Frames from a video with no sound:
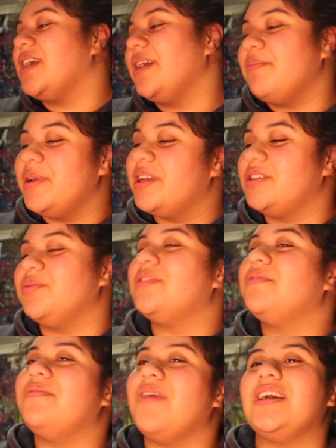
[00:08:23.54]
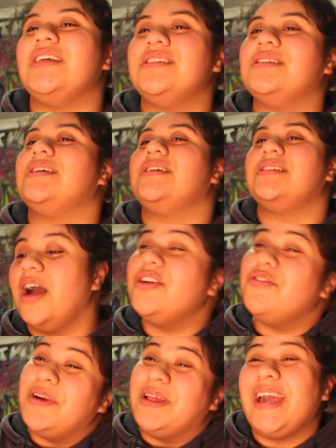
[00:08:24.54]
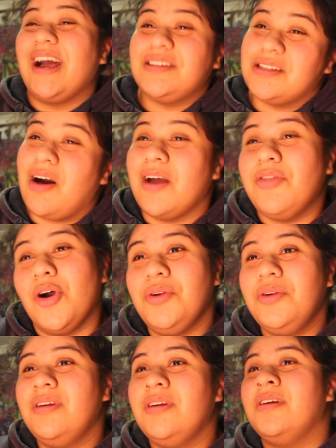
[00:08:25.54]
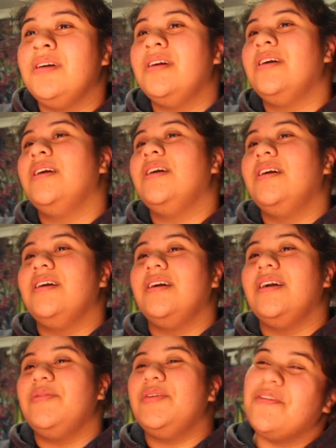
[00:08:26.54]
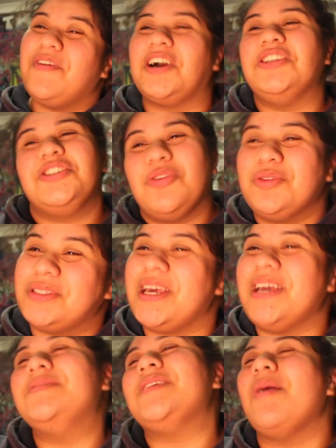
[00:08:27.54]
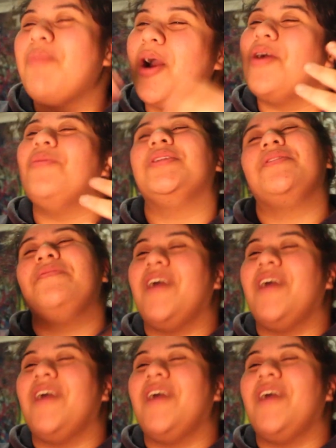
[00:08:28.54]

like, bitch, what the fuck is this? Are you really outside though? with your fucking short sleeves, I bro? What the